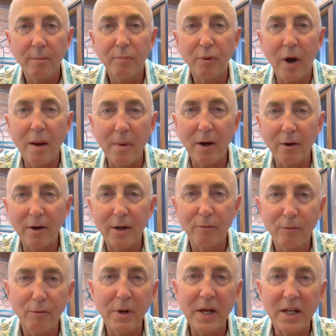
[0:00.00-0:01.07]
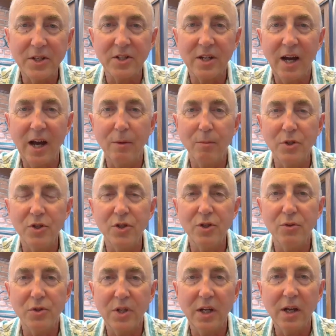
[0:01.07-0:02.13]
primary rigs I
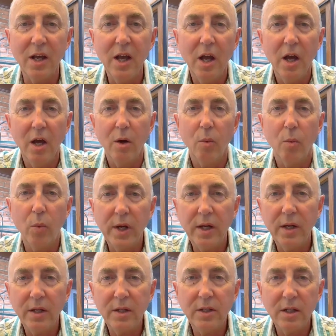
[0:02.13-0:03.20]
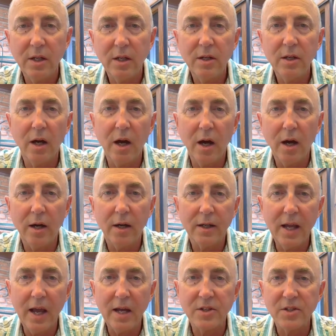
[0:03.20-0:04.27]
was using. We did
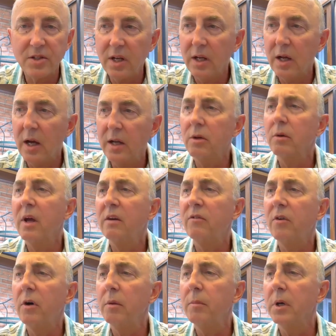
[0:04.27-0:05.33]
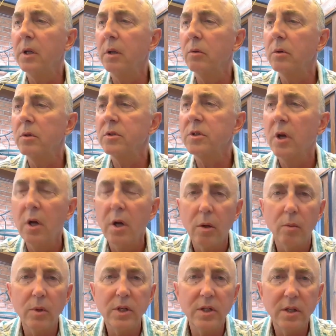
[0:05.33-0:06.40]
casting. I don't have all my lures.
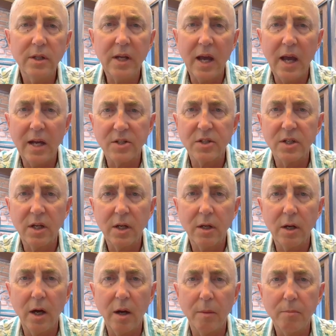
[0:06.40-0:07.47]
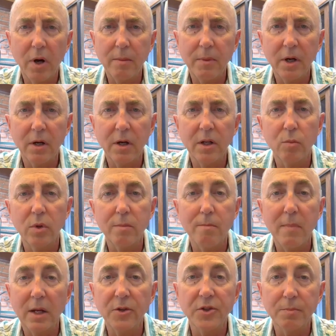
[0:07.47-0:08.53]
We did casting primarily
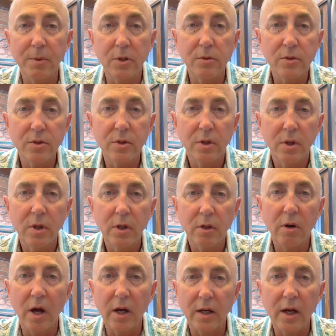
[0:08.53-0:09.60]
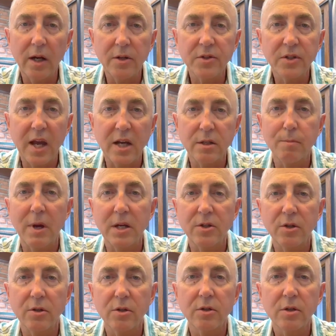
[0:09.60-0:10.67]
with metal spoons, crocodiles,
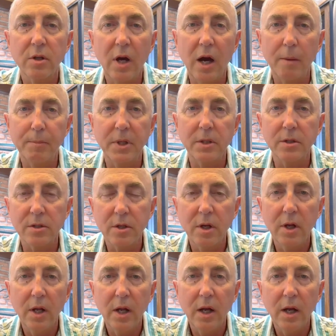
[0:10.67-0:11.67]
Castmasters, Hopkins.